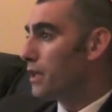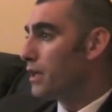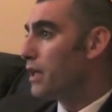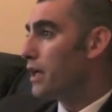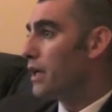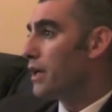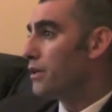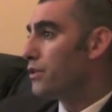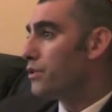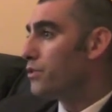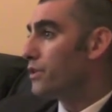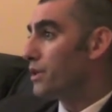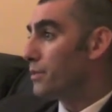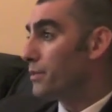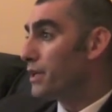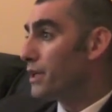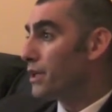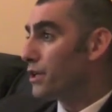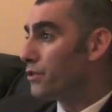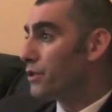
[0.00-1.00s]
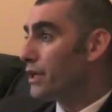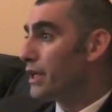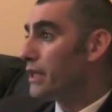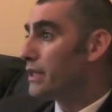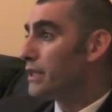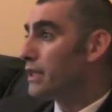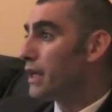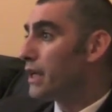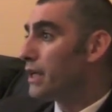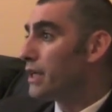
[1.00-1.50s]
It had already been
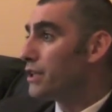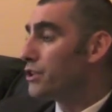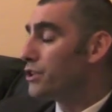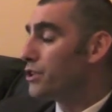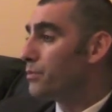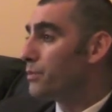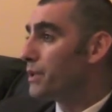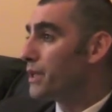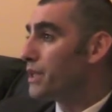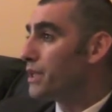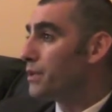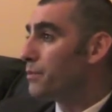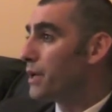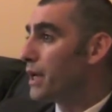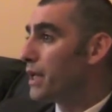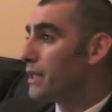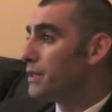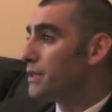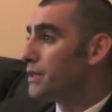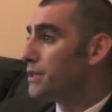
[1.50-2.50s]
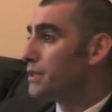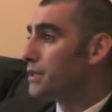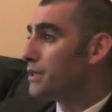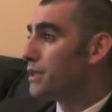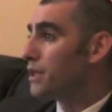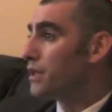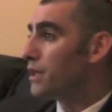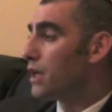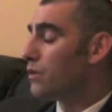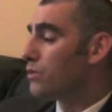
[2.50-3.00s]
agreed that it should be independent,
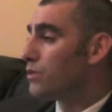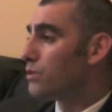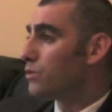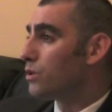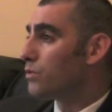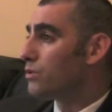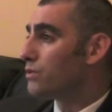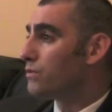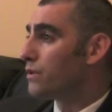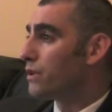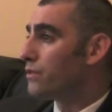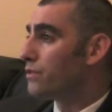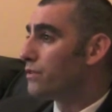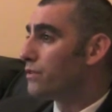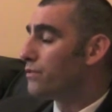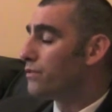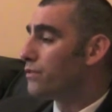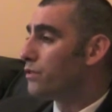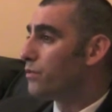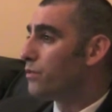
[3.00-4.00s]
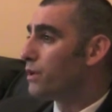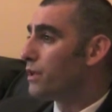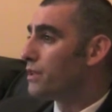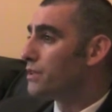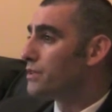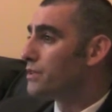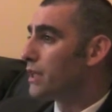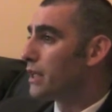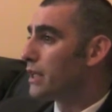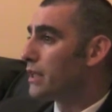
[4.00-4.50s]
and that was what was voted for by the
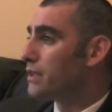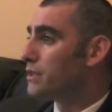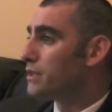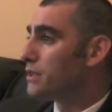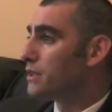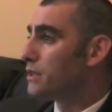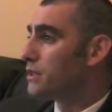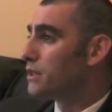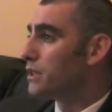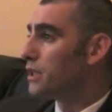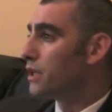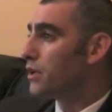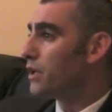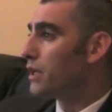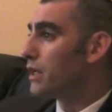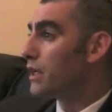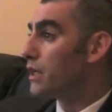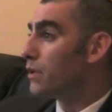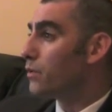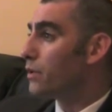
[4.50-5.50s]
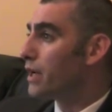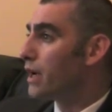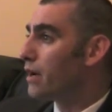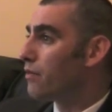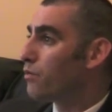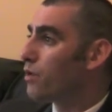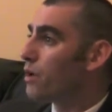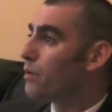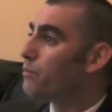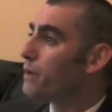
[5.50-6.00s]
states. And clearly we have
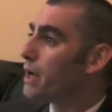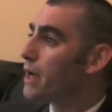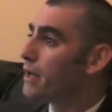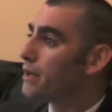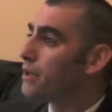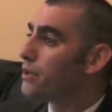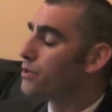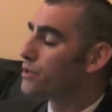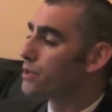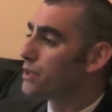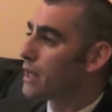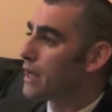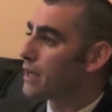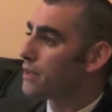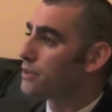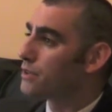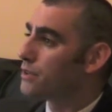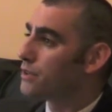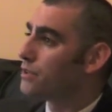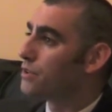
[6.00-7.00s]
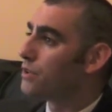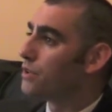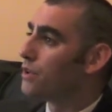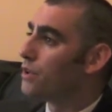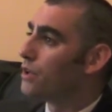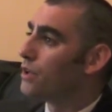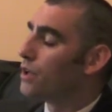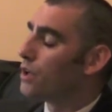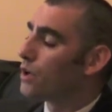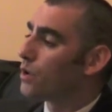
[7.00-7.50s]
one man who was elected
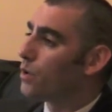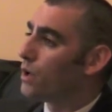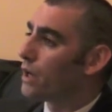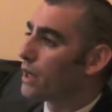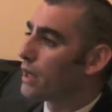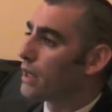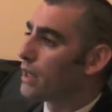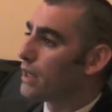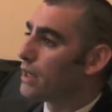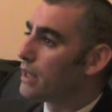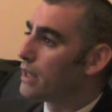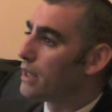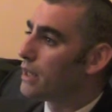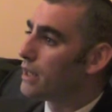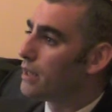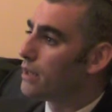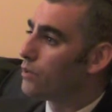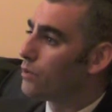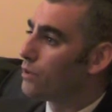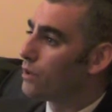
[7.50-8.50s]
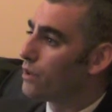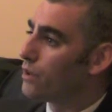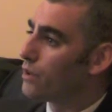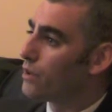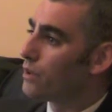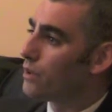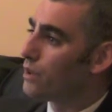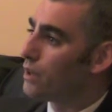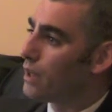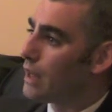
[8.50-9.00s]
quite clearly with
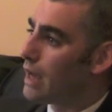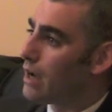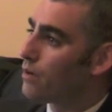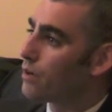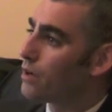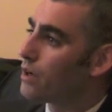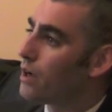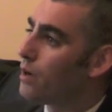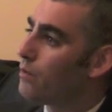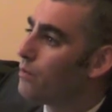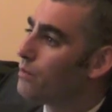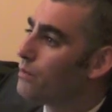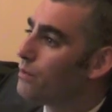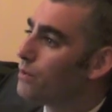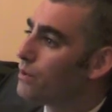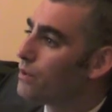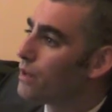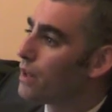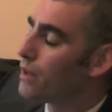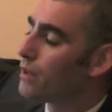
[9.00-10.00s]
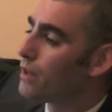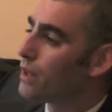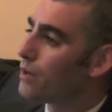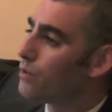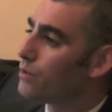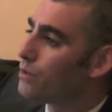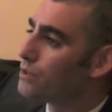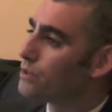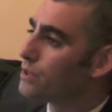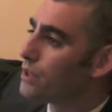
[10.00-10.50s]
an outcome that
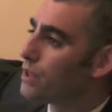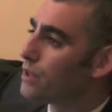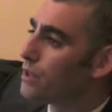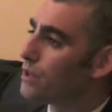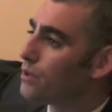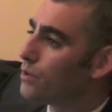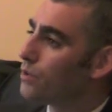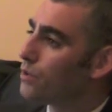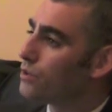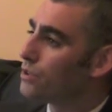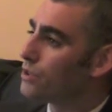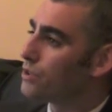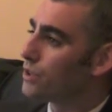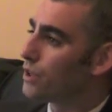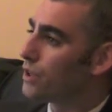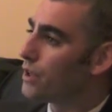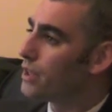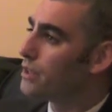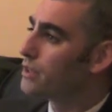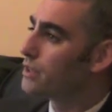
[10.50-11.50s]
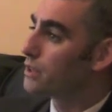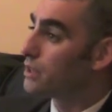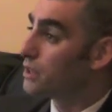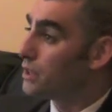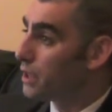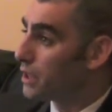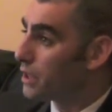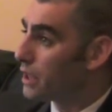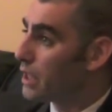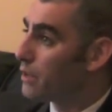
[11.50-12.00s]
was desired,
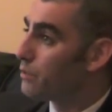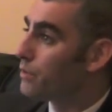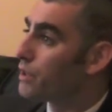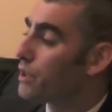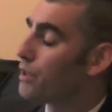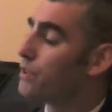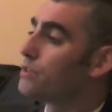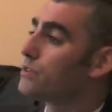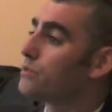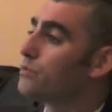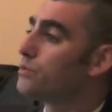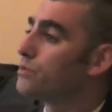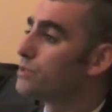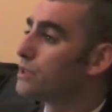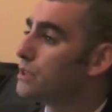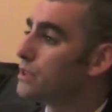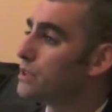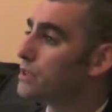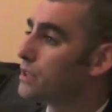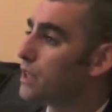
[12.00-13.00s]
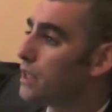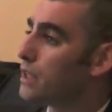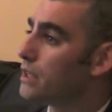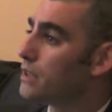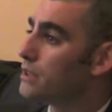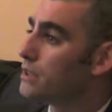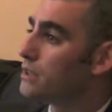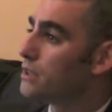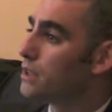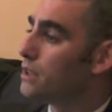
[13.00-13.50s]
keep the constables in the
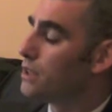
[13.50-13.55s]
states,